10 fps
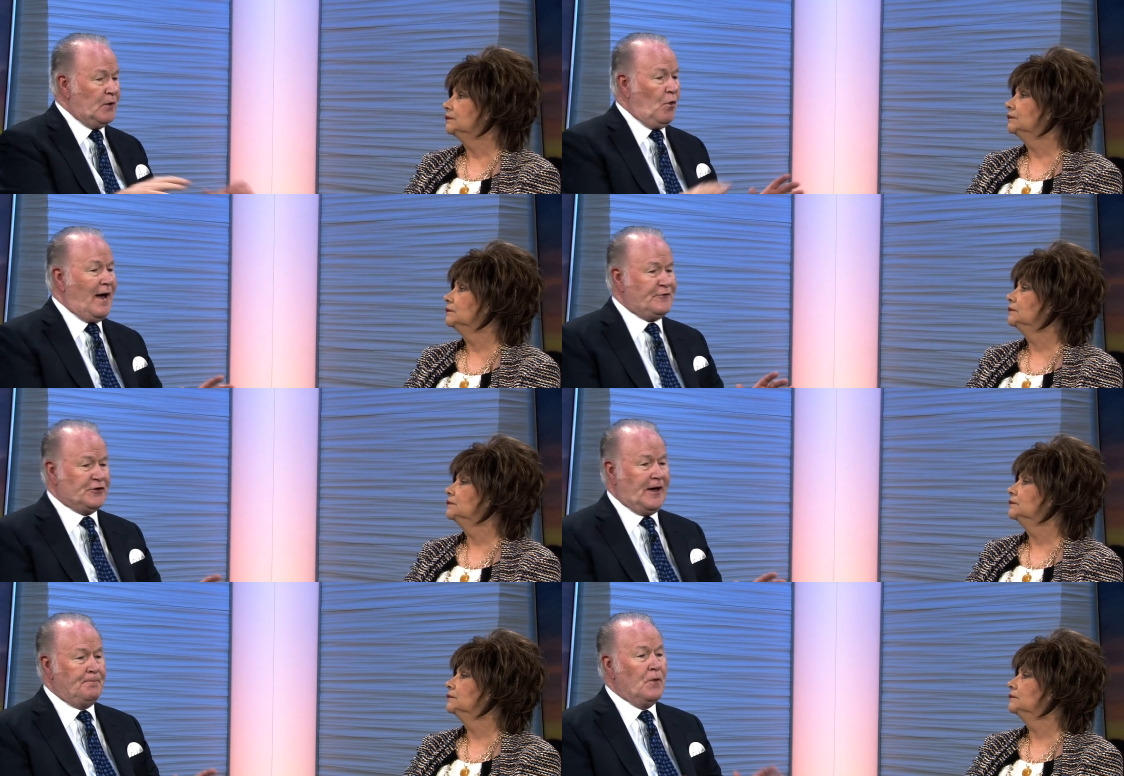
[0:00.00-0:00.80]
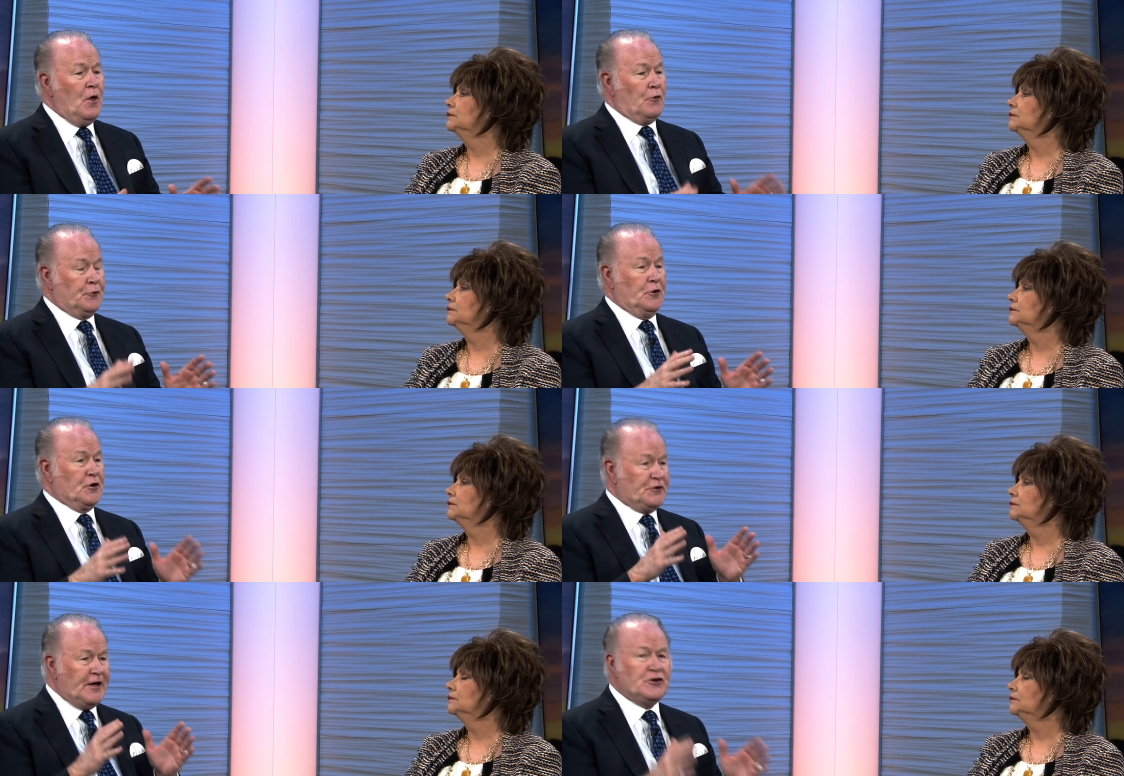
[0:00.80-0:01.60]
Speaker 1: and wife said, through your
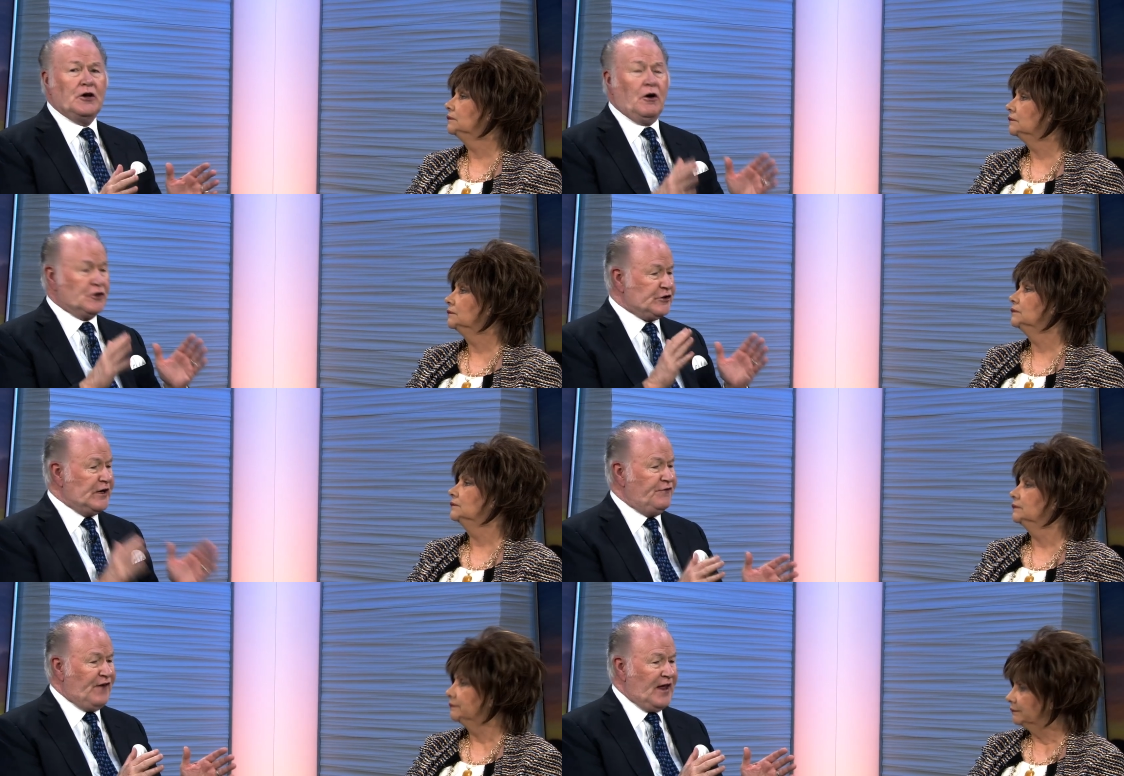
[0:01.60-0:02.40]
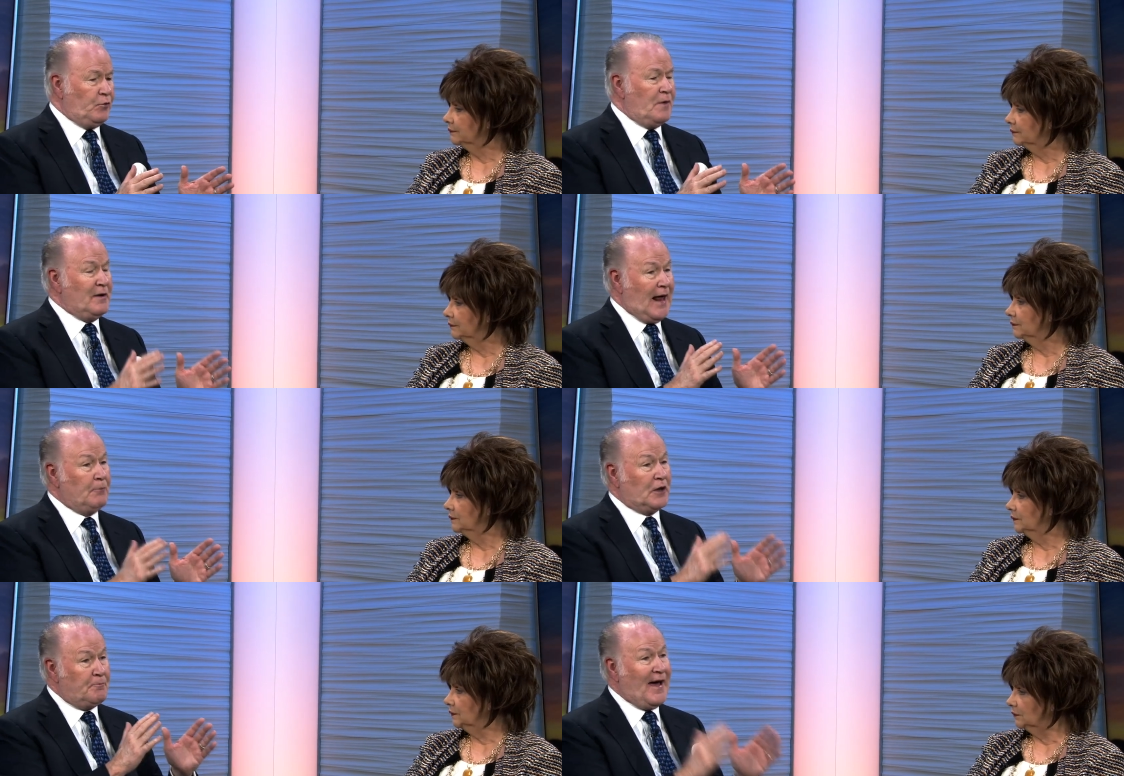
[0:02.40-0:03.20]
teaching on seed faith, we've been
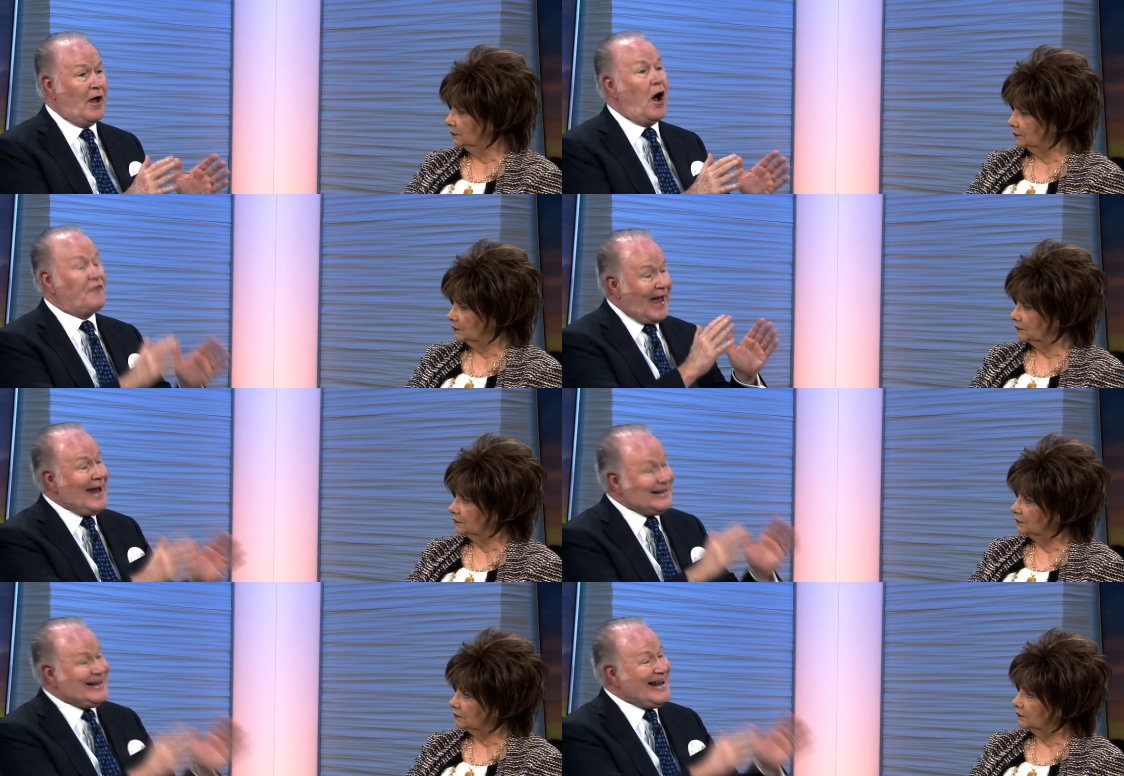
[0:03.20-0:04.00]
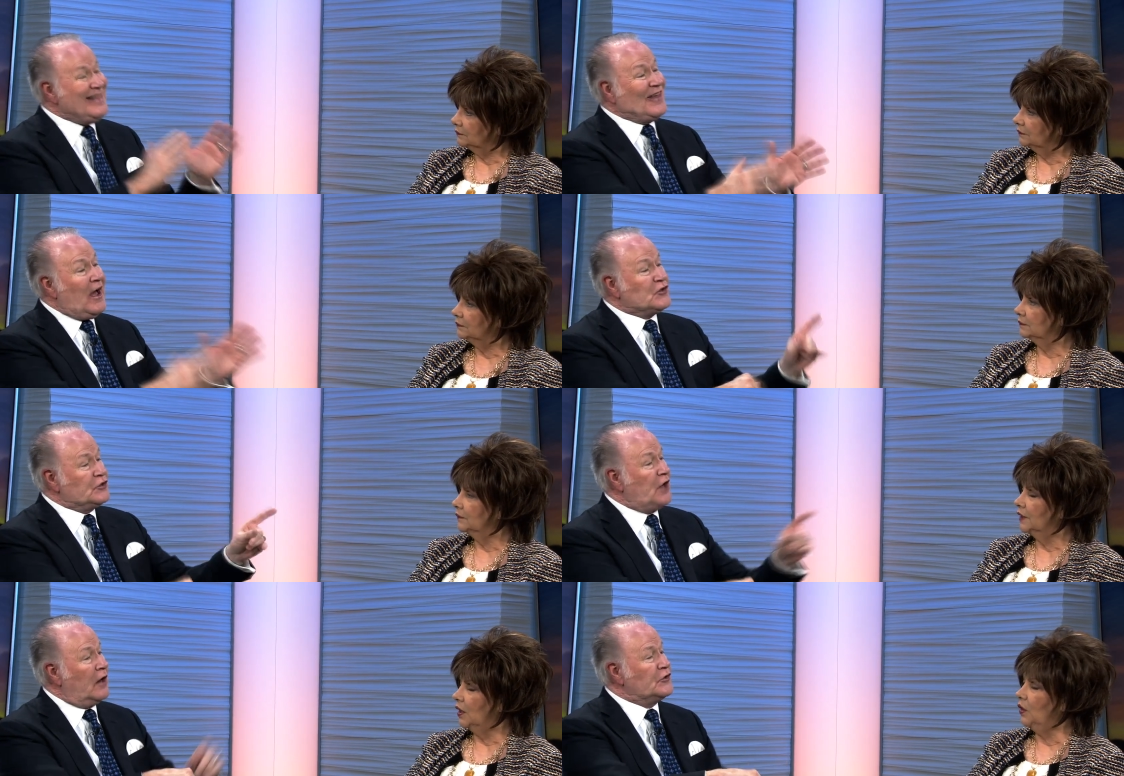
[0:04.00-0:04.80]
able to pay off
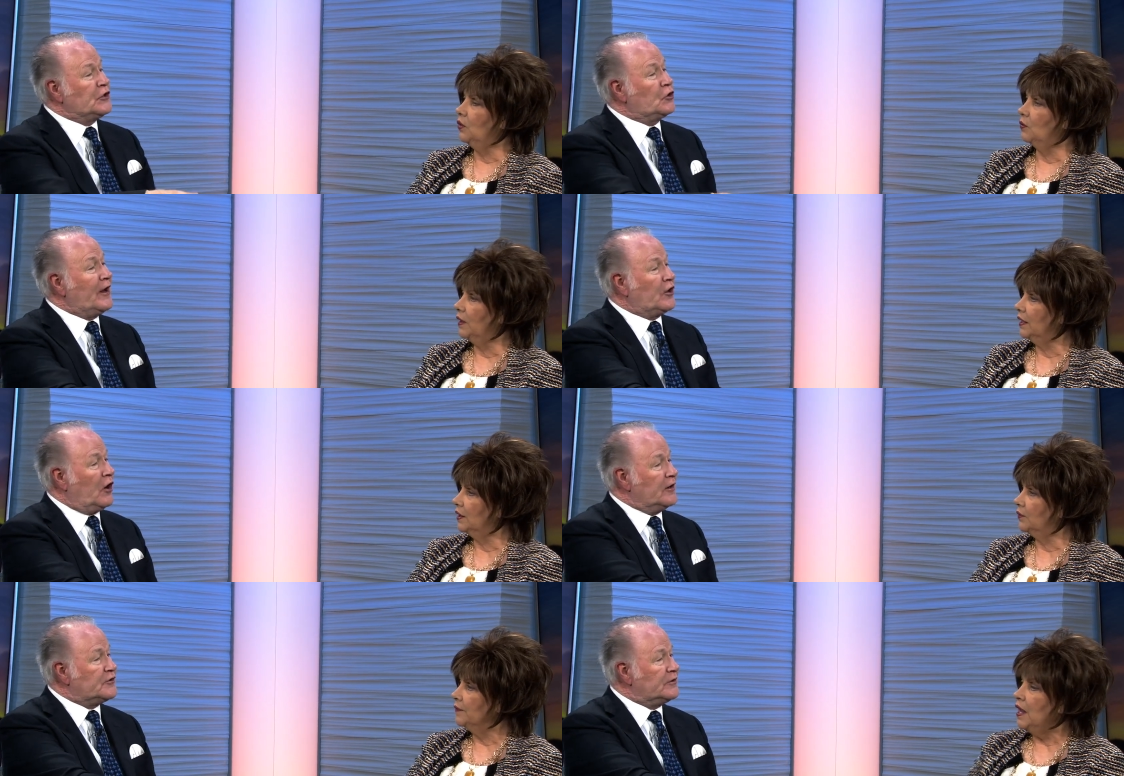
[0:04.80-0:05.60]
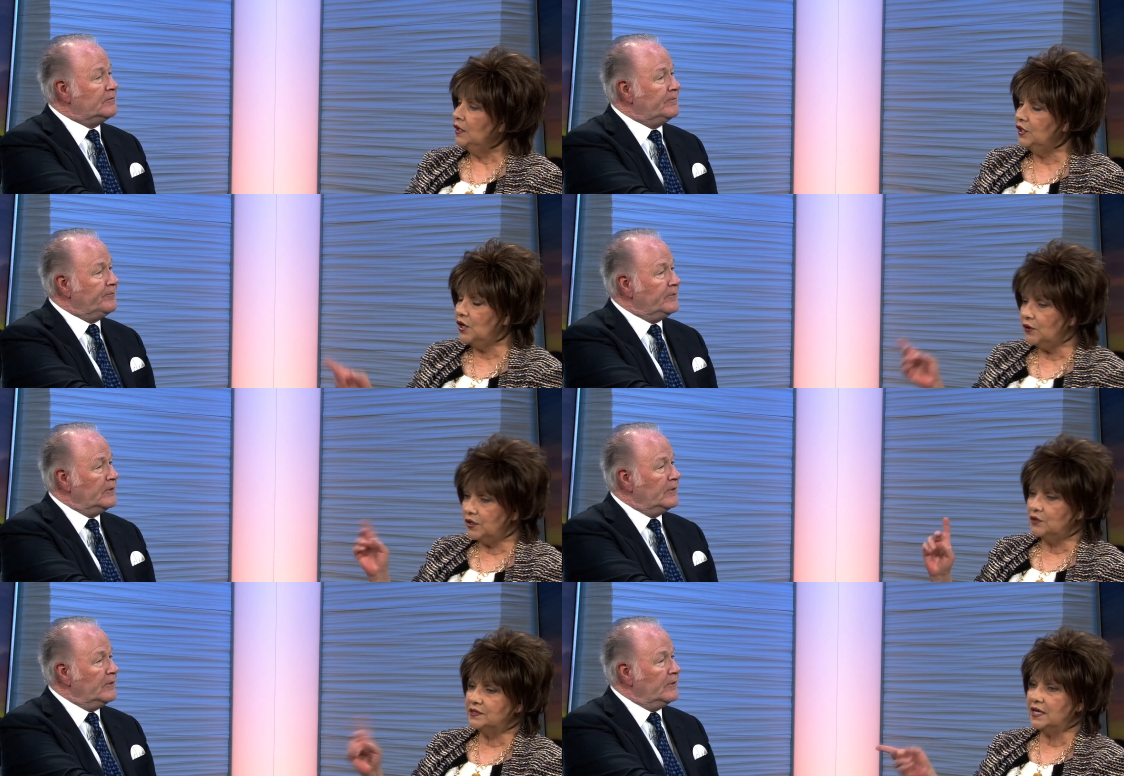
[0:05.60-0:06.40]
$18,000 oh, in credit wow. cards.
Speaker 2: You know,
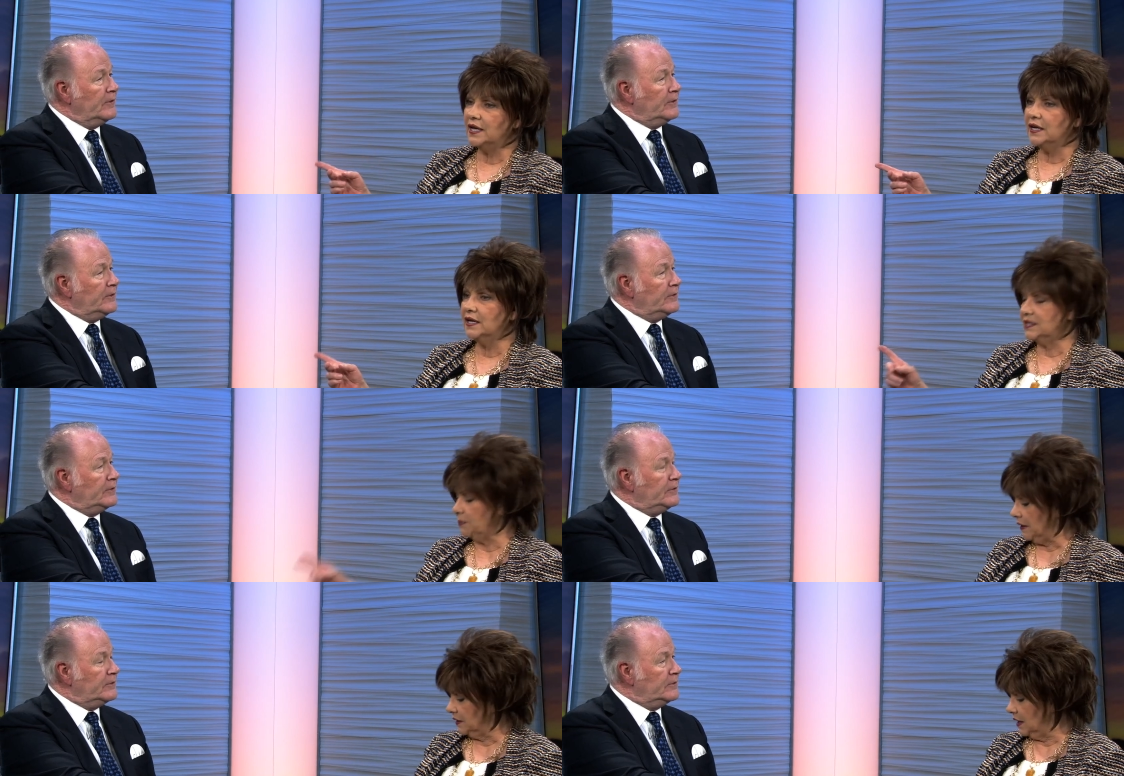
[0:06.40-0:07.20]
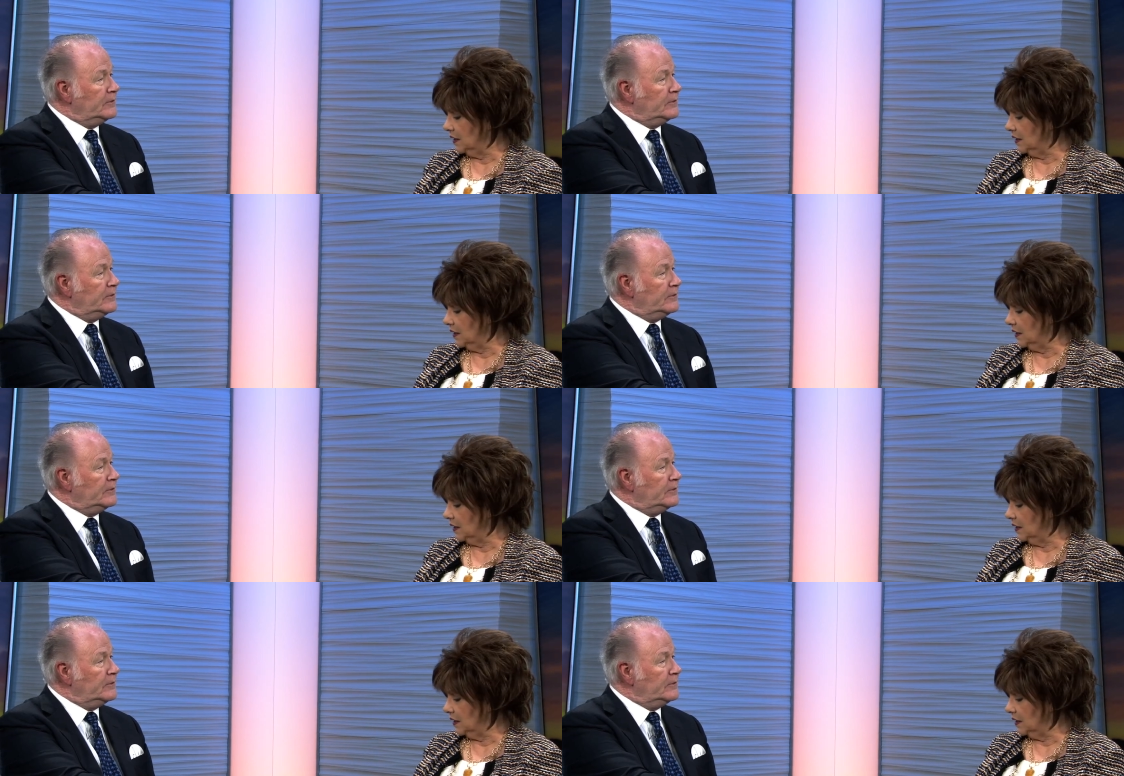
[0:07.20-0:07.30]
you say expect the